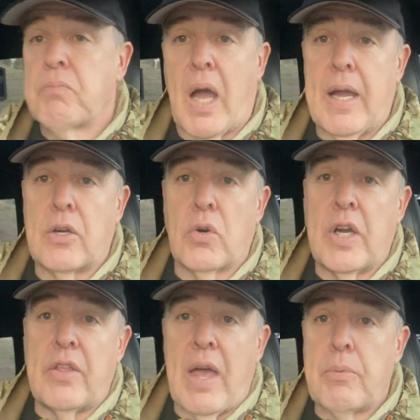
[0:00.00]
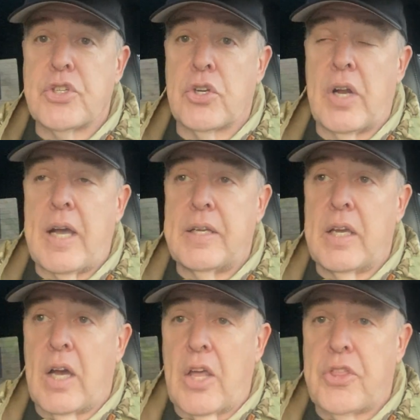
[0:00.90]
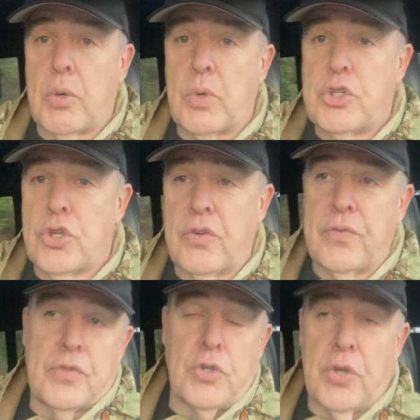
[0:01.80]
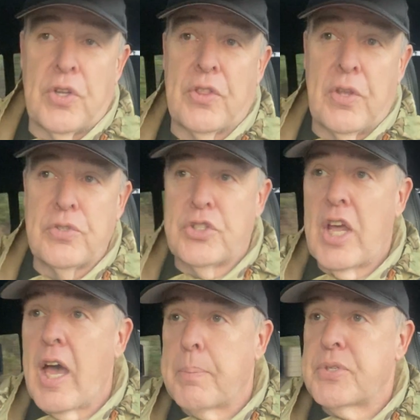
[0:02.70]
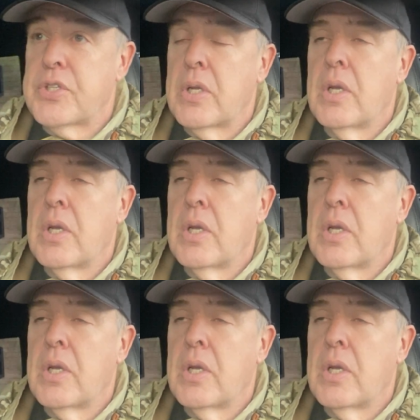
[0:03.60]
I agree, that was a good idea. I think we should have taken those steps.